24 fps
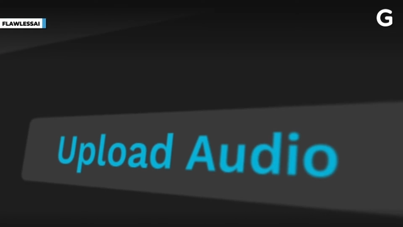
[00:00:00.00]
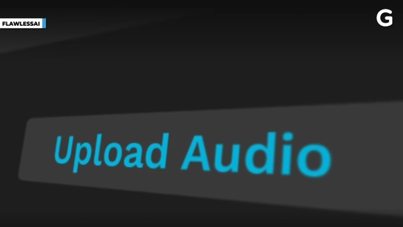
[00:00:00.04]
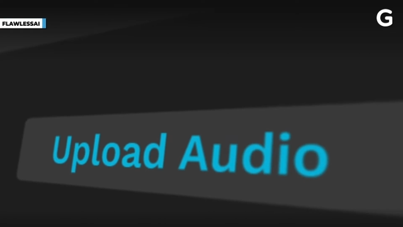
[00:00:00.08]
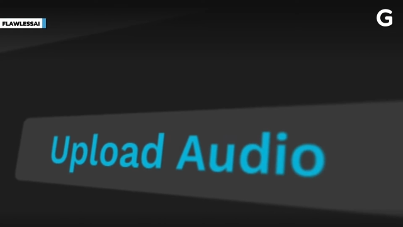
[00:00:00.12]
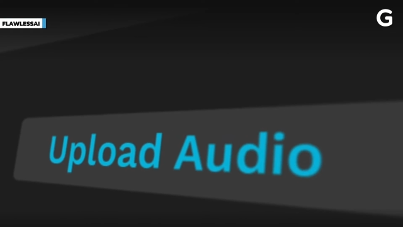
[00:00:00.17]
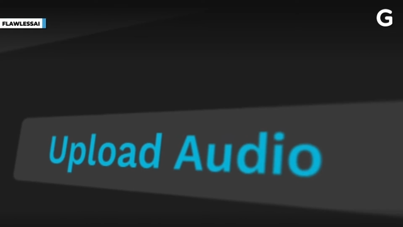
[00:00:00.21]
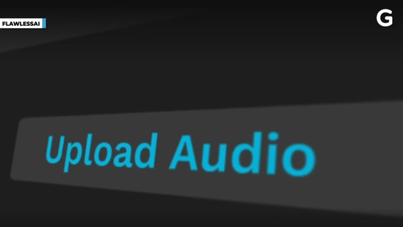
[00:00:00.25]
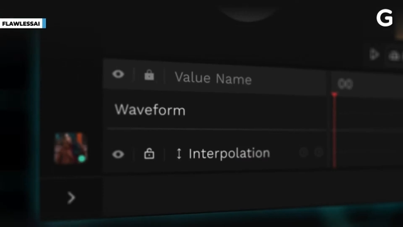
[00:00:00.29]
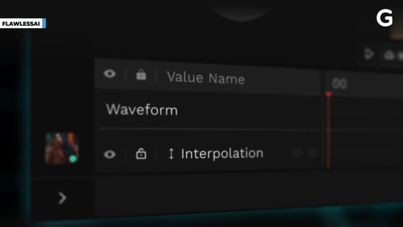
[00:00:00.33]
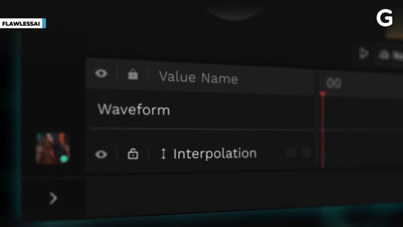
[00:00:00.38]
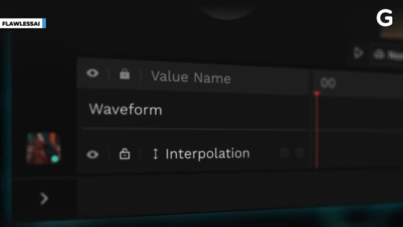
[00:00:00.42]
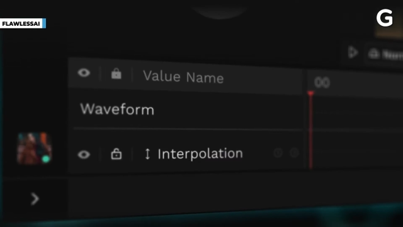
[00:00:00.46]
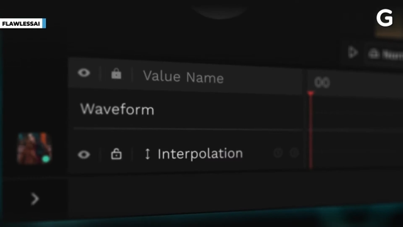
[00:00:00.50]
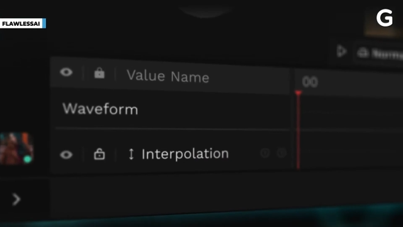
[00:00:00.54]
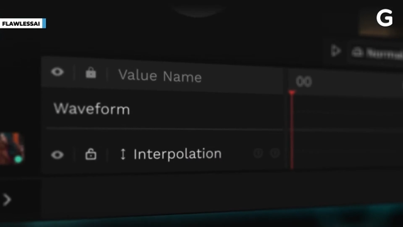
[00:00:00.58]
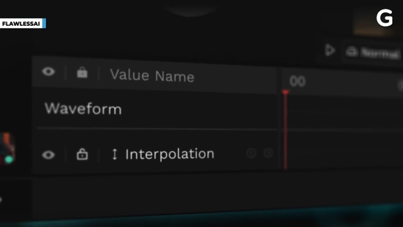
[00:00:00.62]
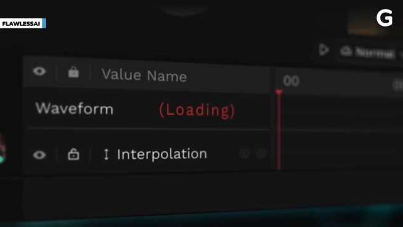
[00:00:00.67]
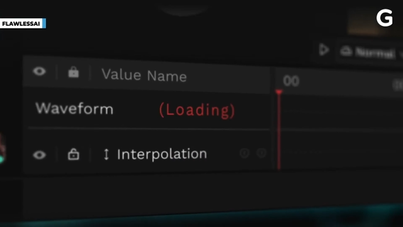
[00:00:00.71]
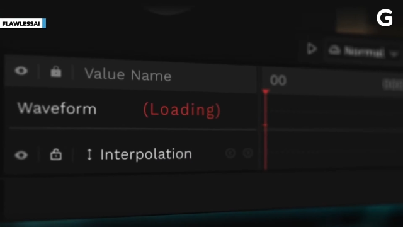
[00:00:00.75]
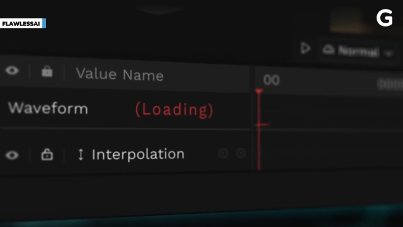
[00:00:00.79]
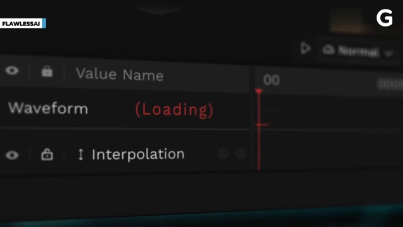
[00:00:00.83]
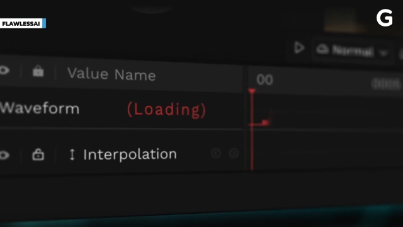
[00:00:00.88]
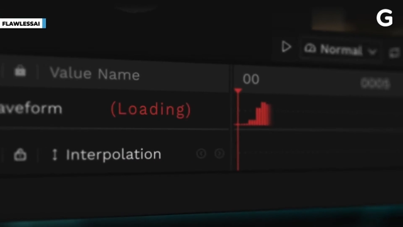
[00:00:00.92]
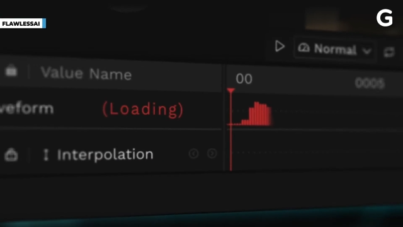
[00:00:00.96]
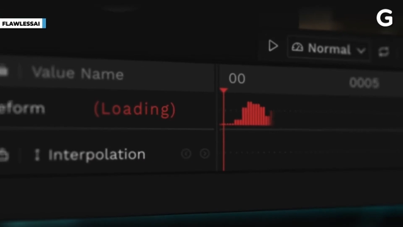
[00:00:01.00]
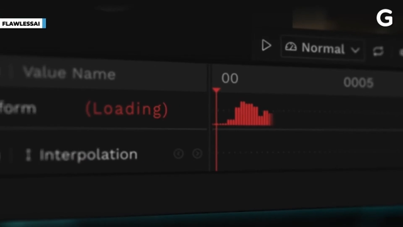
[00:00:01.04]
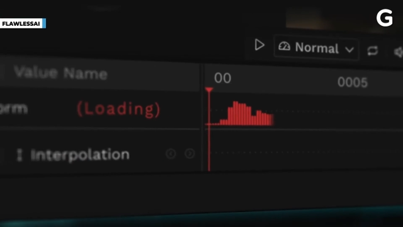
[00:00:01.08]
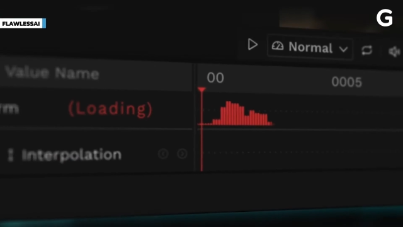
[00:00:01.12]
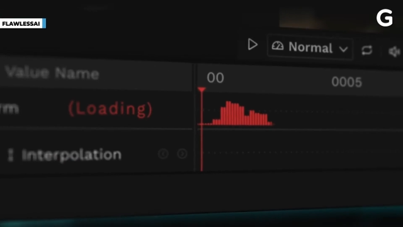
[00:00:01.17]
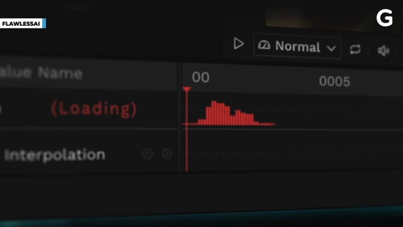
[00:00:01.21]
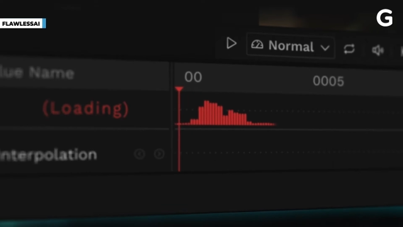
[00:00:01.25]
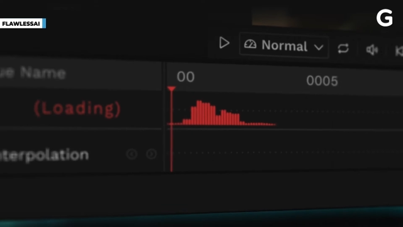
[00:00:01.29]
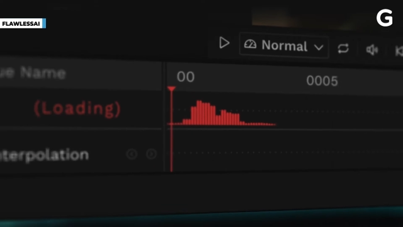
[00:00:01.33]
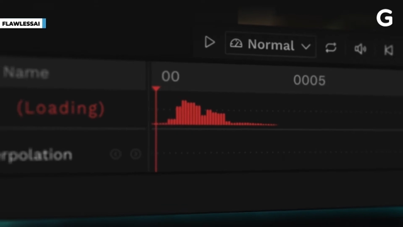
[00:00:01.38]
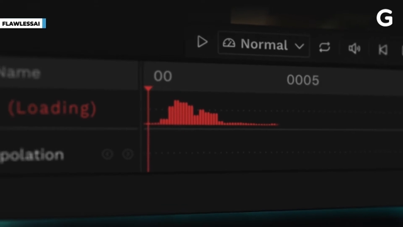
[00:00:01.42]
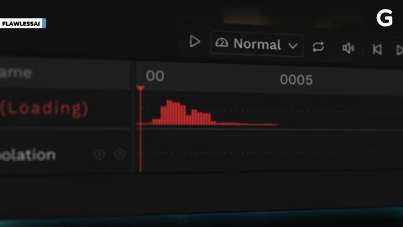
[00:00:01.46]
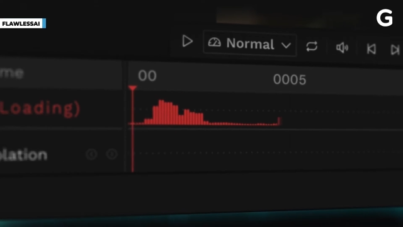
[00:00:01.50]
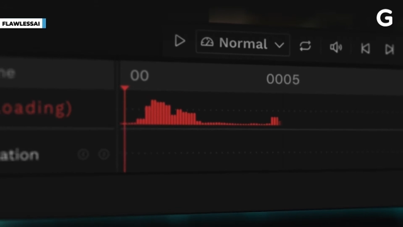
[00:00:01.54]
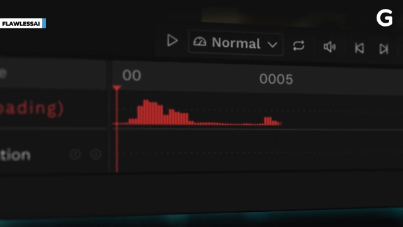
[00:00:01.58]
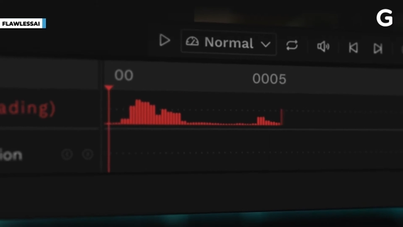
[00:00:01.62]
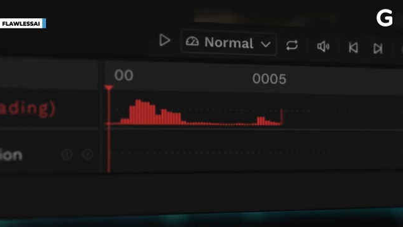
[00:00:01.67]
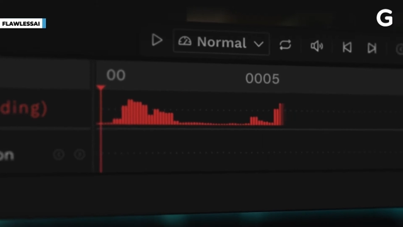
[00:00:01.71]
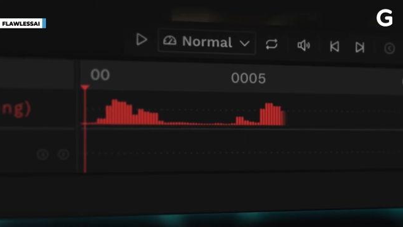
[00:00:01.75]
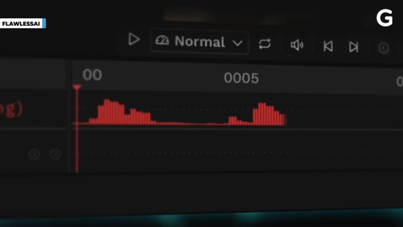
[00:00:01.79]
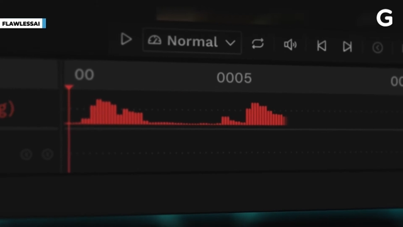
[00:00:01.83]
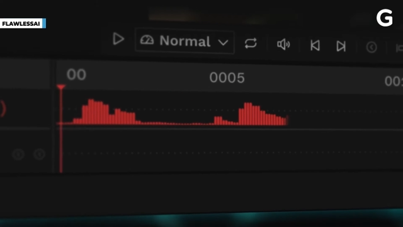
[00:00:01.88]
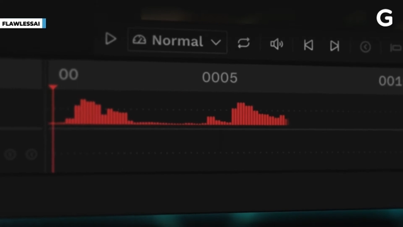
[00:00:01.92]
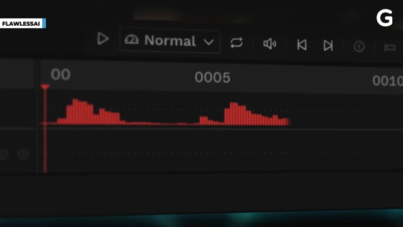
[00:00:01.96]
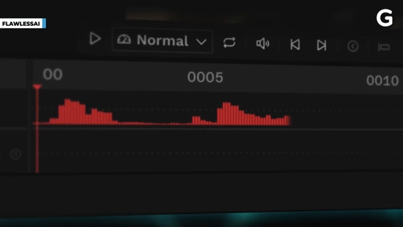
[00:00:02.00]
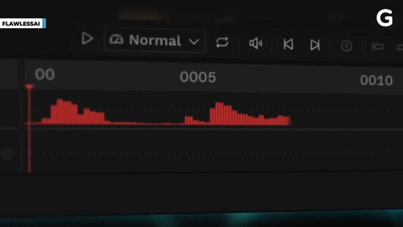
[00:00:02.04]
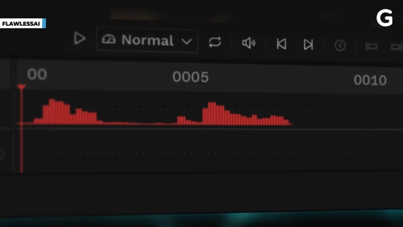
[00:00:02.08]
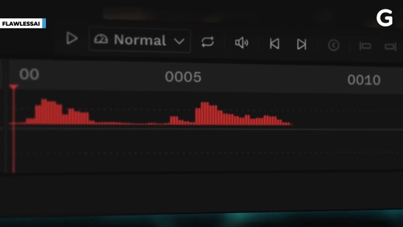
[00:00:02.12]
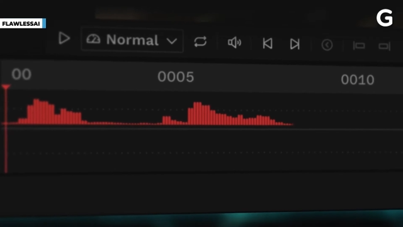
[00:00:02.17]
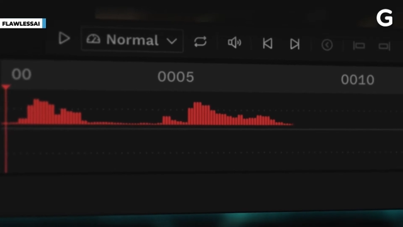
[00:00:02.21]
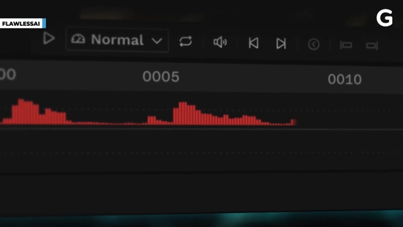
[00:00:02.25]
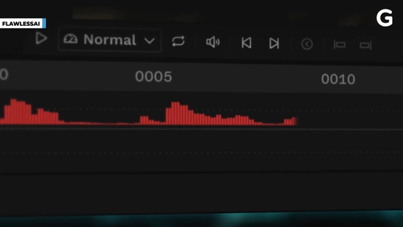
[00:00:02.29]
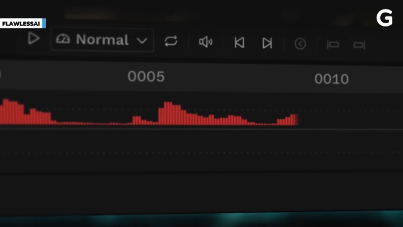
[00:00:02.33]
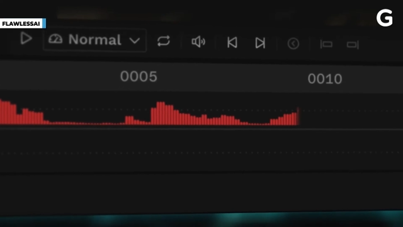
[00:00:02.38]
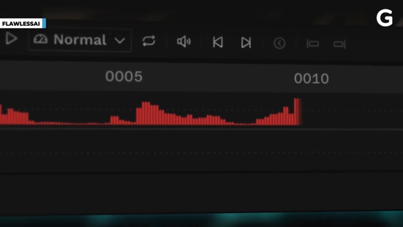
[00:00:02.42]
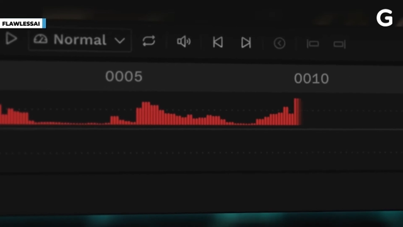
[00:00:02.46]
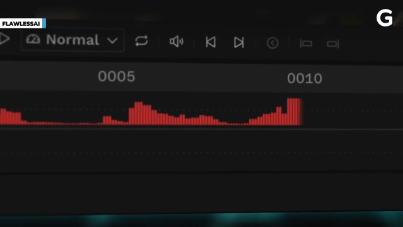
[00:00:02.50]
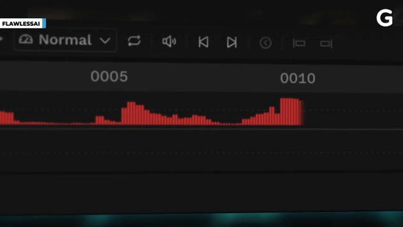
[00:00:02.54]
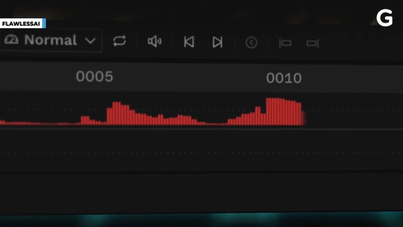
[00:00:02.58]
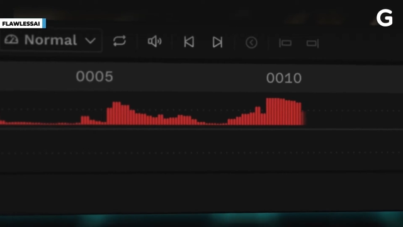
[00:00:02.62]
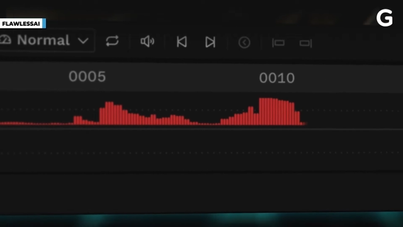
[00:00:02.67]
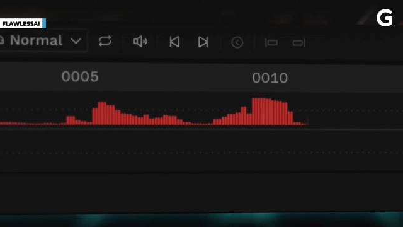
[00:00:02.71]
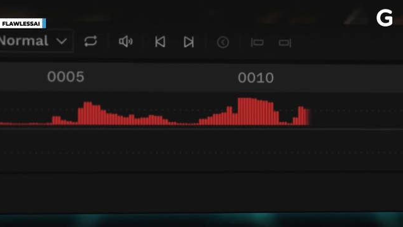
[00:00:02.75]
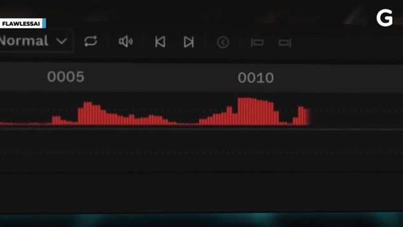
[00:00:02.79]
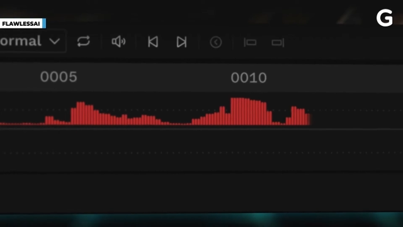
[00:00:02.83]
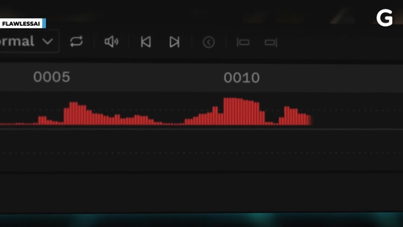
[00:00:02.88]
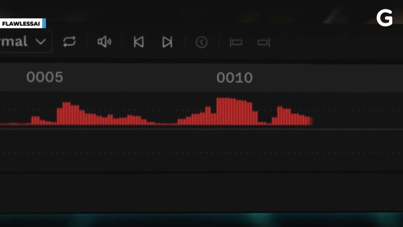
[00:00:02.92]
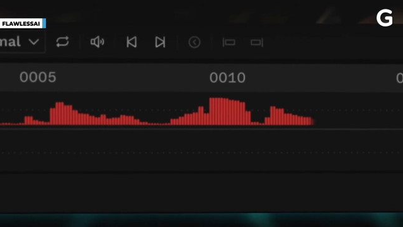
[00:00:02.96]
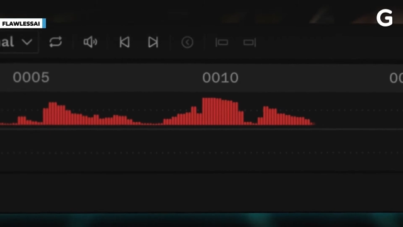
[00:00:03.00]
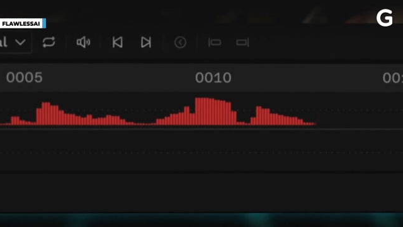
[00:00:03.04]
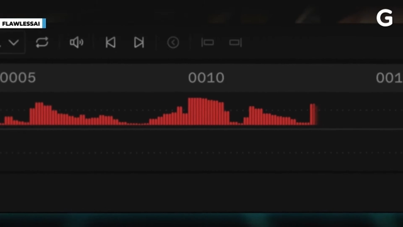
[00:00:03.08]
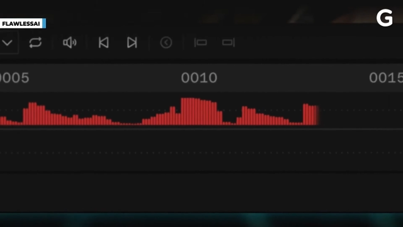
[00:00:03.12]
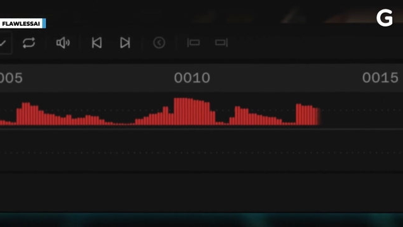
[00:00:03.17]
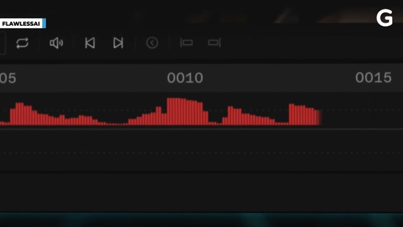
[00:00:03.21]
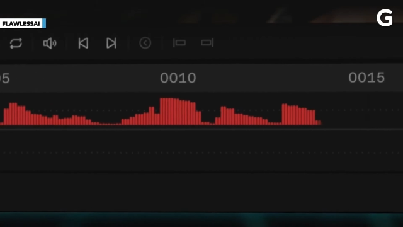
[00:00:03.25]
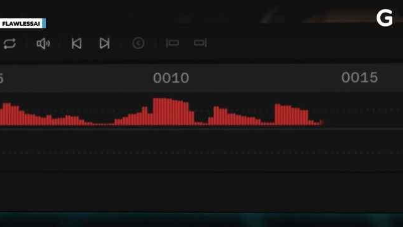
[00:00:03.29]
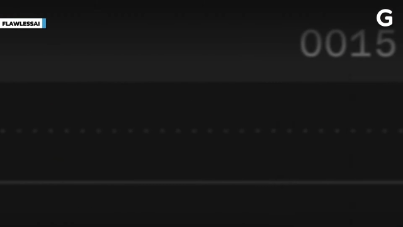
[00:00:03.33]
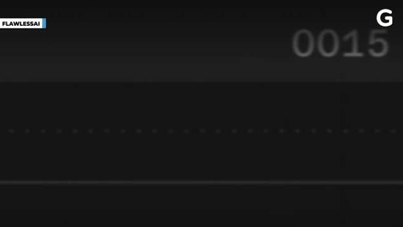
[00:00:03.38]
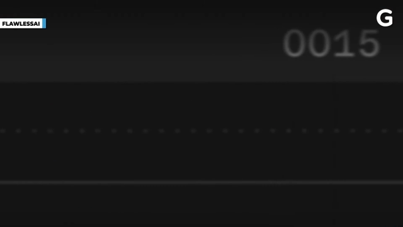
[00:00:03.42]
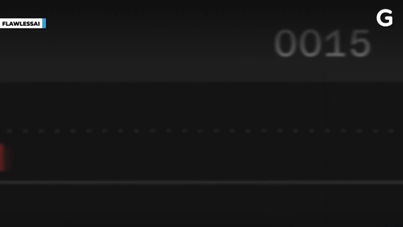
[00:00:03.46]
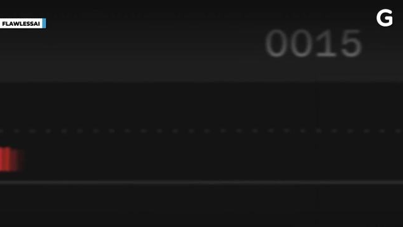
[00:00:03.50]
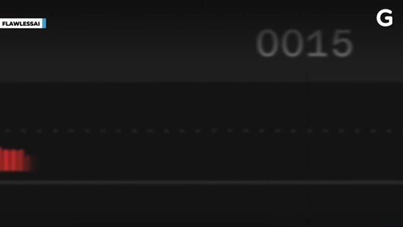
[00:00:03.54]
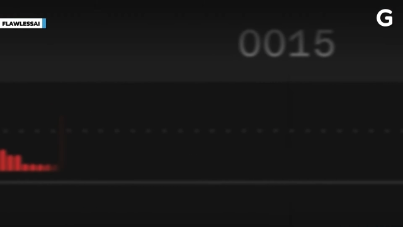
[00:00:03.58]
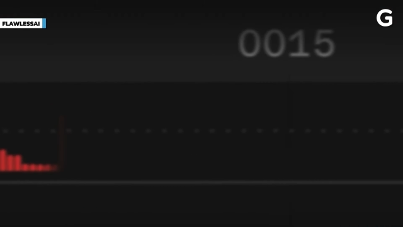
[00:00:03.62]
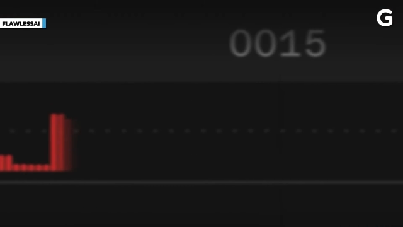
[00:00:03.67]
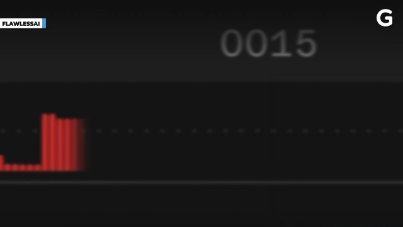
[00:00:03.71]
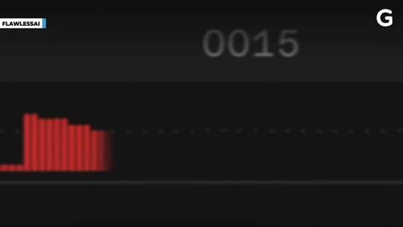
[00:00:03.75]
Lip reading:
No face is visible, so there are no lips to read.